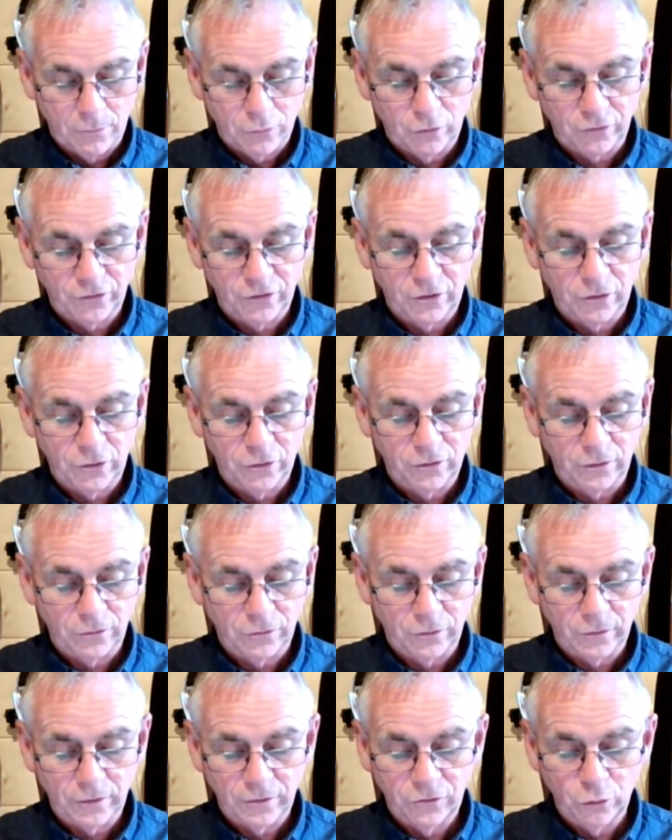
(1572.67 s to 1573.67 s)

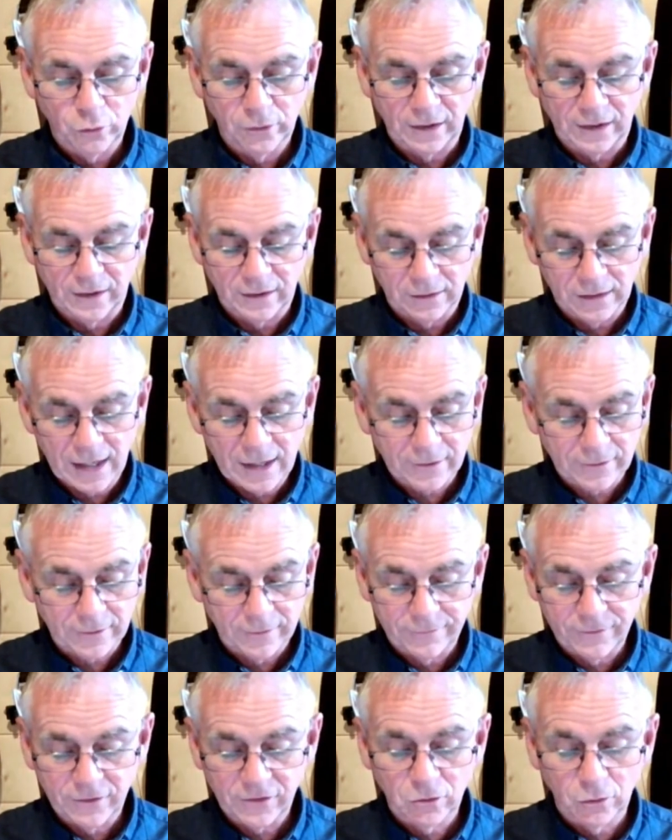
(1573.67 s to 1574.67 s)
Prosecutor Julie
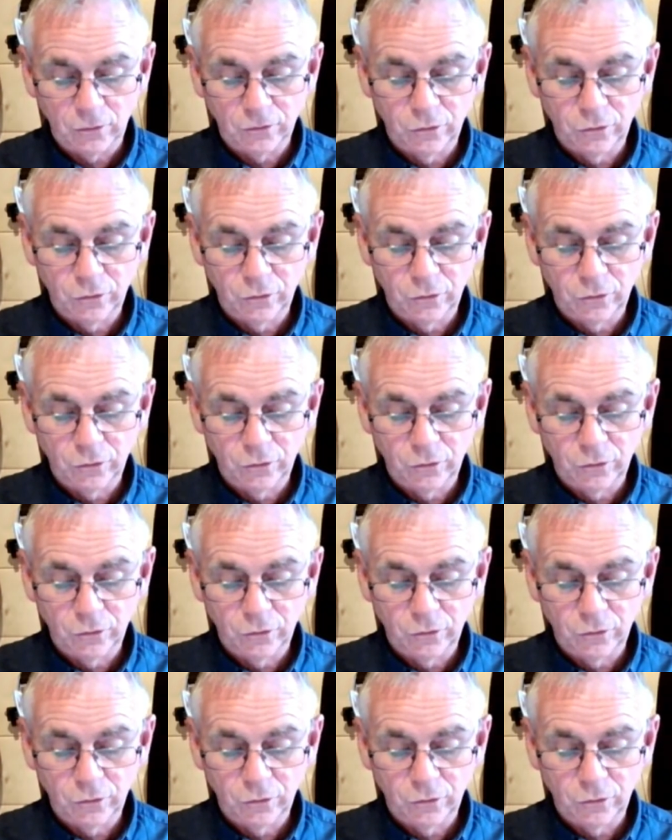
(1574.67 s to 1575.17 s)
Clark, the fiscal,